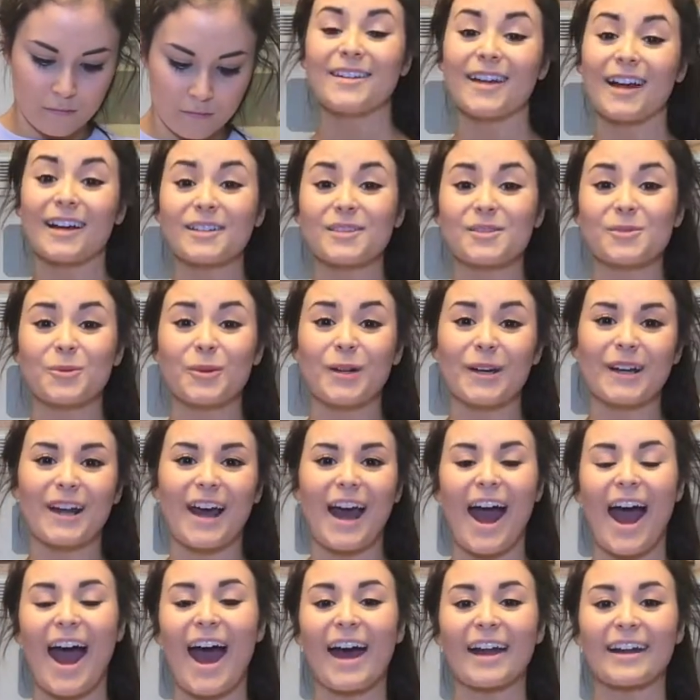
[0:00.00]
Next, we're gonna
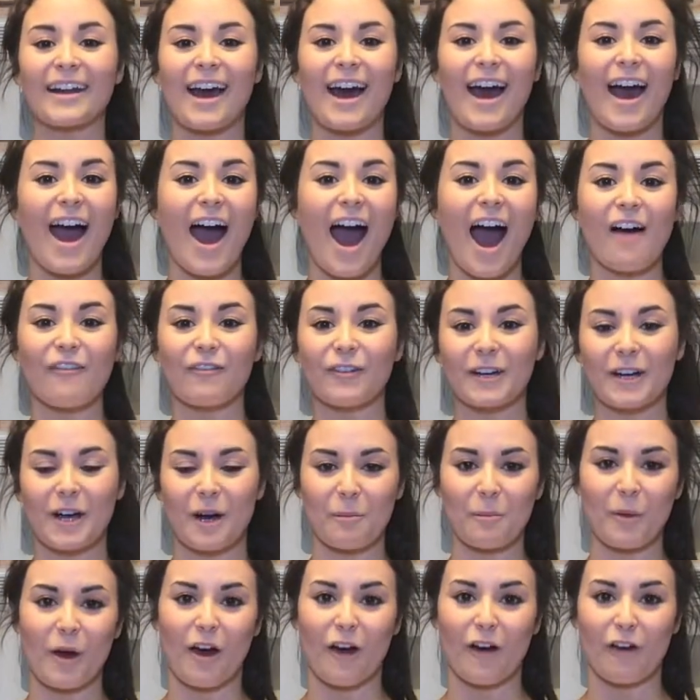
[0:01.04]
add a 1/2
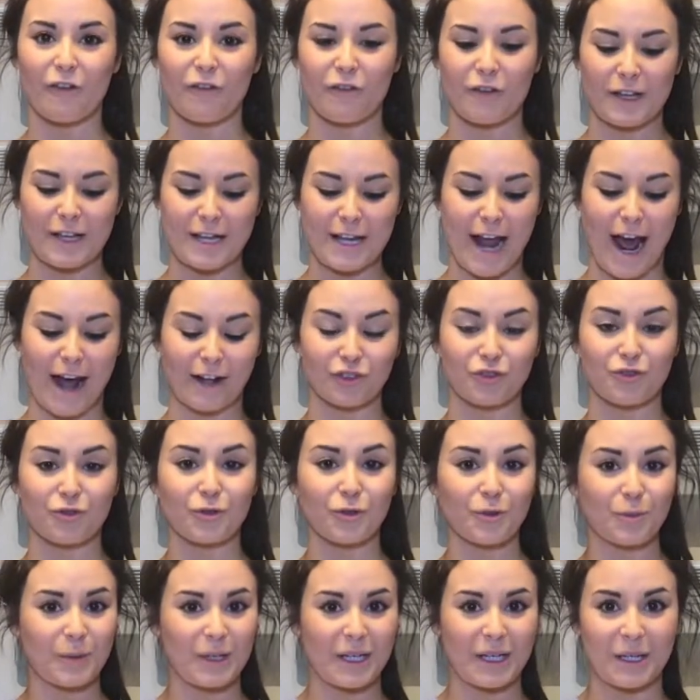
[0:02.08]
cup of
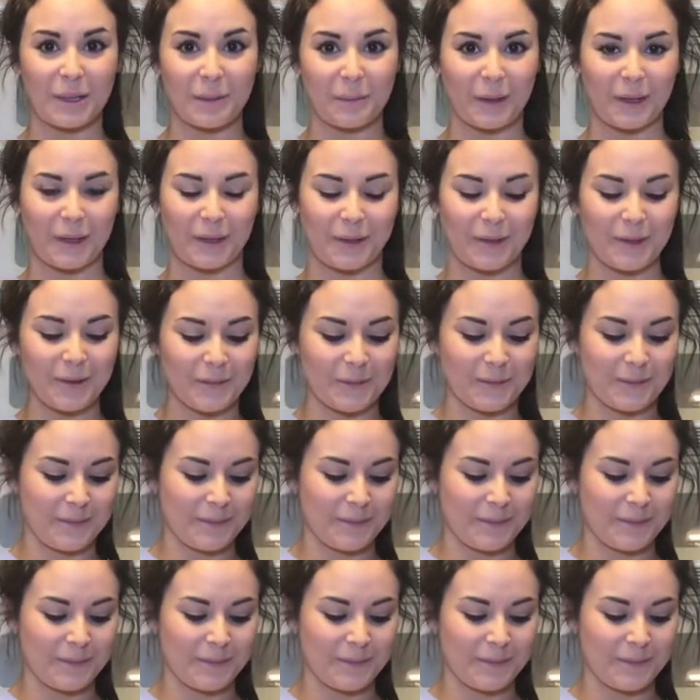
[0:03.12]
natural peanut butter.